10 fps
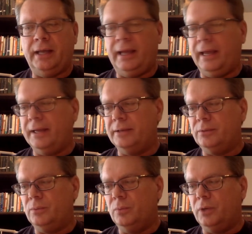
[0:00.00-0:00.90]
And
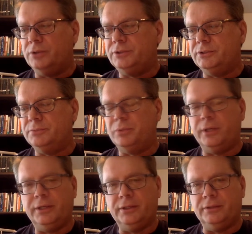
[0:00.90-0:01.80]
while she's
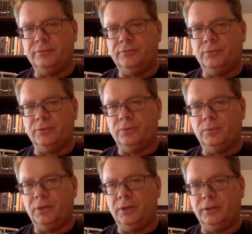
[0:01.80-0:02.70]
breaking the fourth
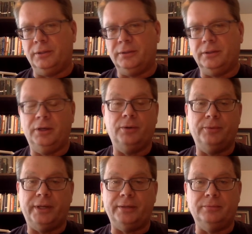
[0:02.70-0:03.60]
wall, oh,
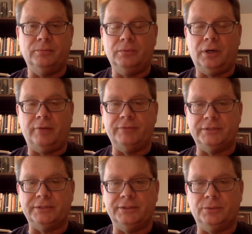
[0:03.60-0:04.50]
that
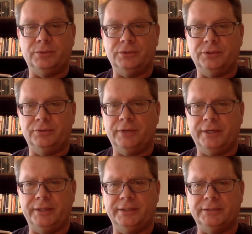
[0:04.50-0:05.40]
obviously the word
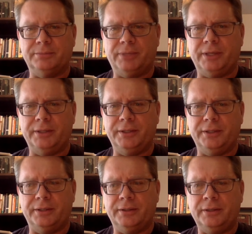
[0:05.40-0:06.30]
degrading is a pun
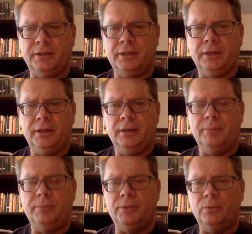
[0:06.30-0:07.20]
here.
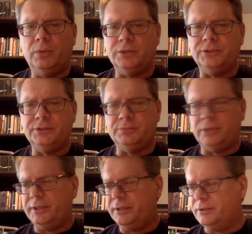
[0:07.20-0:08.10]
But while she's
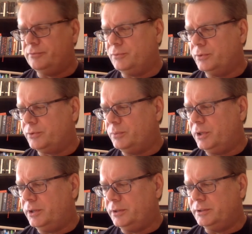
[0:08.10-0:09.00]
breaking the fourth
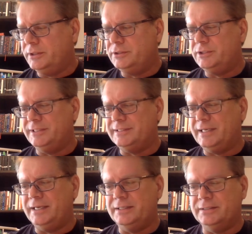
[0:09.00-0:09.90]
wall, she
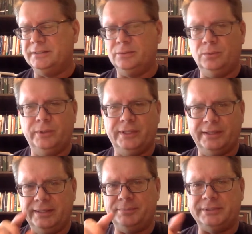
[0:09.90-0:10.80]
says, with
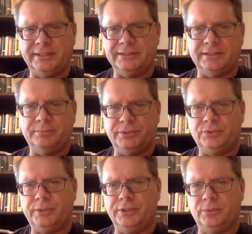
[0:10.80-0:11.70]
ellipses in
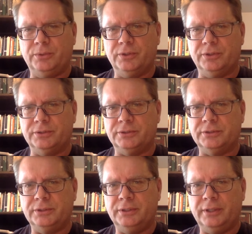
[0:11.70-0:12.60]
between the words,
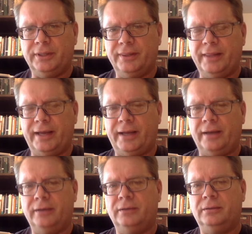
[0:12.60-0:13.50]
that
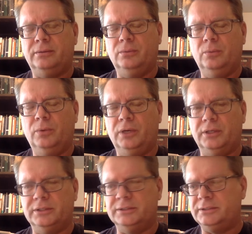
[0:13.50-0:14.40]

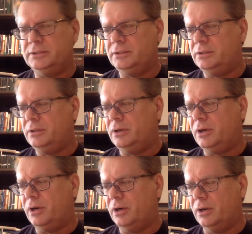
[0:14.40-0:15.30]
was
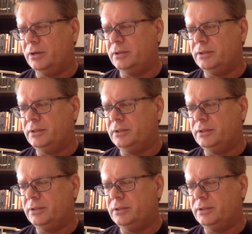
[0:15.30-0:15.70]
hard.